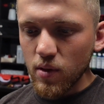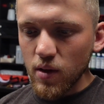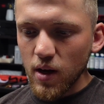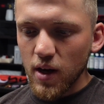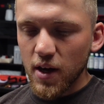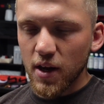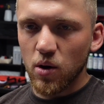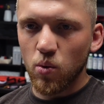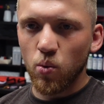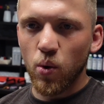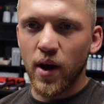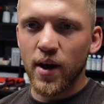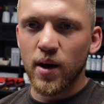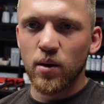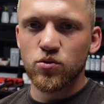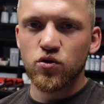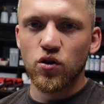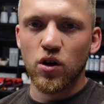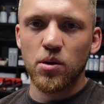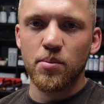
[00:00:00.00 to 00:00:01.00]
In a way,
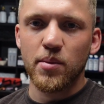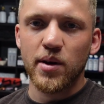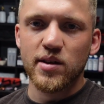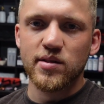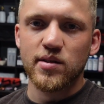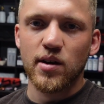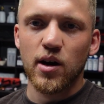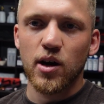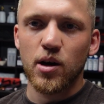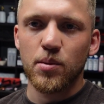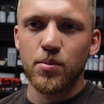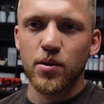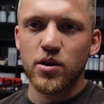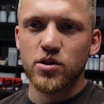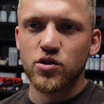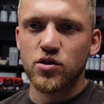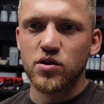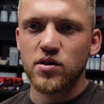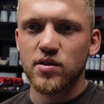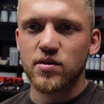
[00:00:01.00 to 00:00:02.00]
I'm trying to mix it up, but
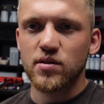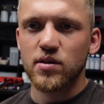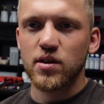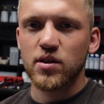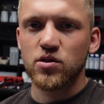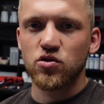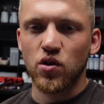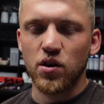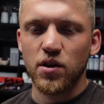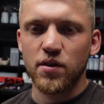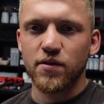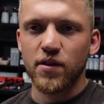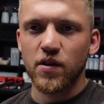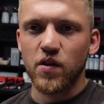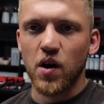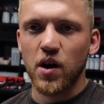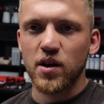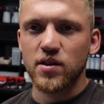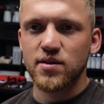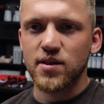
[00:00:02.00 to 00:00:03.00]
it's just trying to
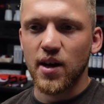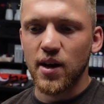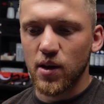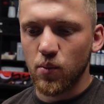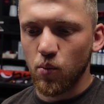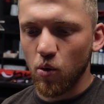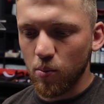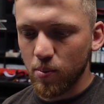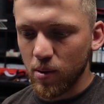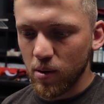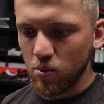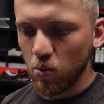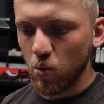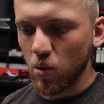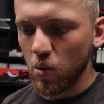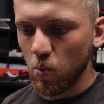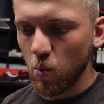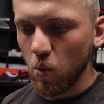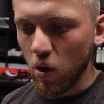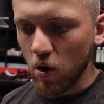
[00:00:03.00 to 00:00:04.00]
figure out exactly what people
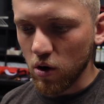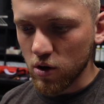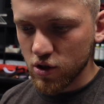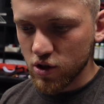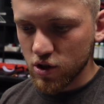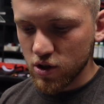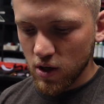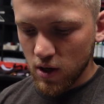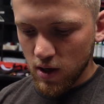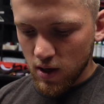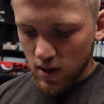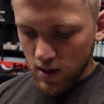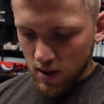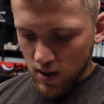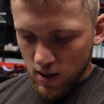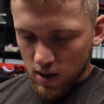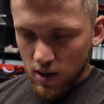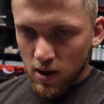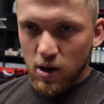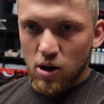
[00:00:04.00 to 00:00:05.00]
want to watch.
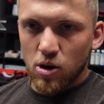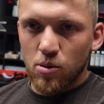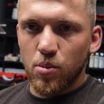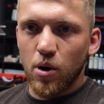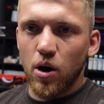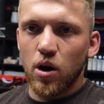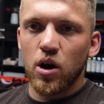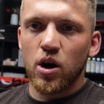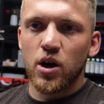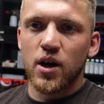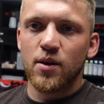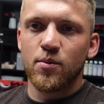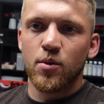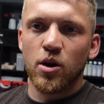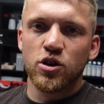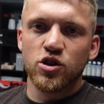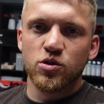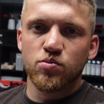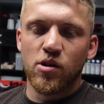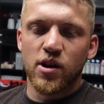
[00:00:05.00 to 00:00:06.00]
But I'm going to have a
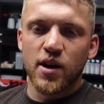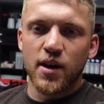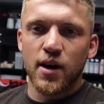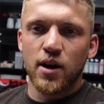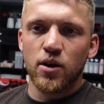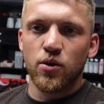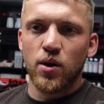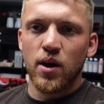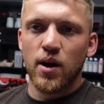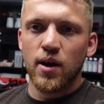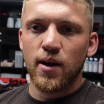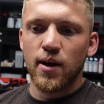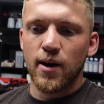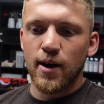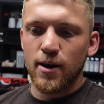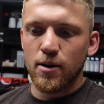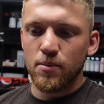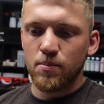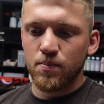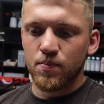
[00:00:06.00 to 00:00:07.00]
lunch break now,
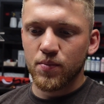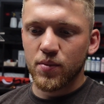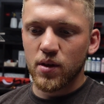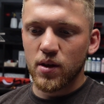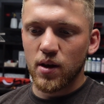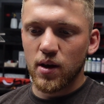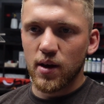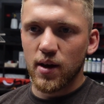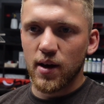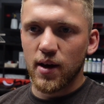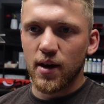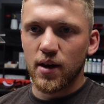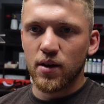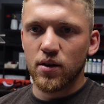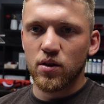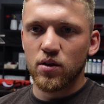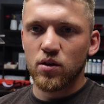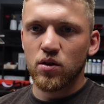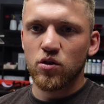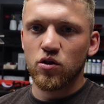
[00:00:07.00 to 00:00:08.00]

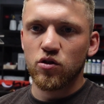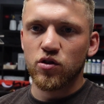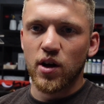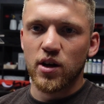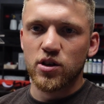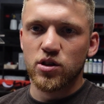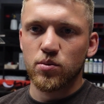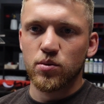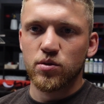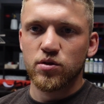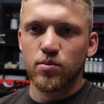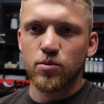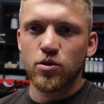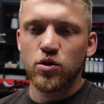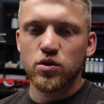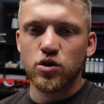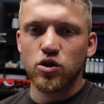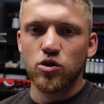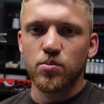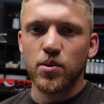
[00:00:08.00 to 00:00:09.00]
and just catch up with some
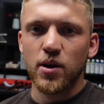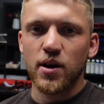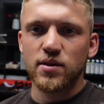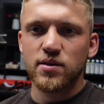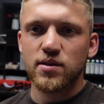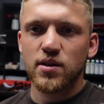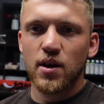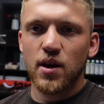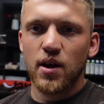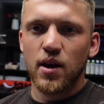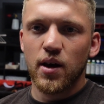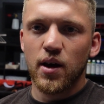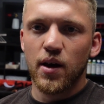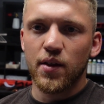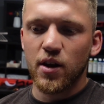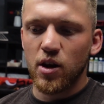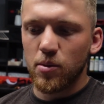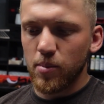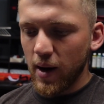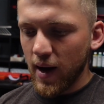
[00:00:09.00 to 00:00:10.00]
YouTube bits, and
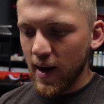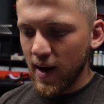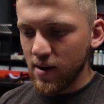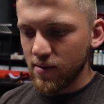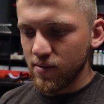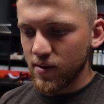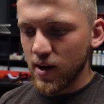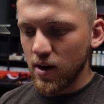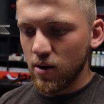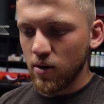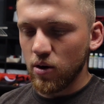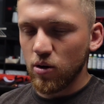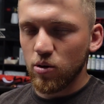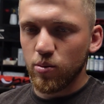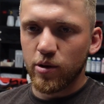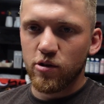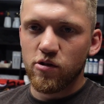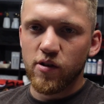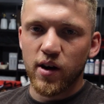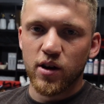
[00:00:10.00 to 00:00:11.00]
then in about half an hour I'll
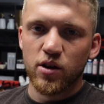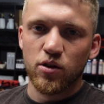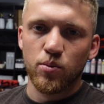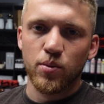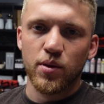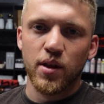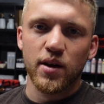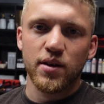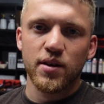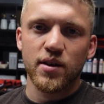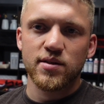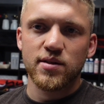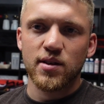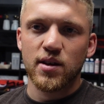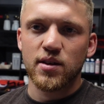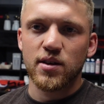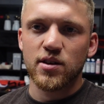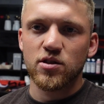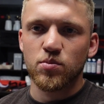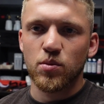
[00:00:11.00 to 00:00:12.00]
be cracking on with that
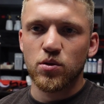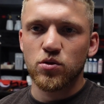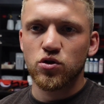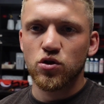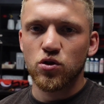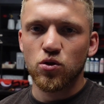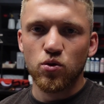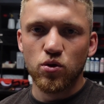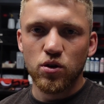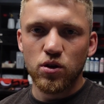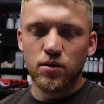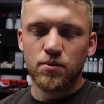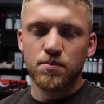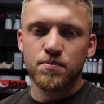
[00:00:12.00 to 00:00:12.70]
Nissan Nismo Juke.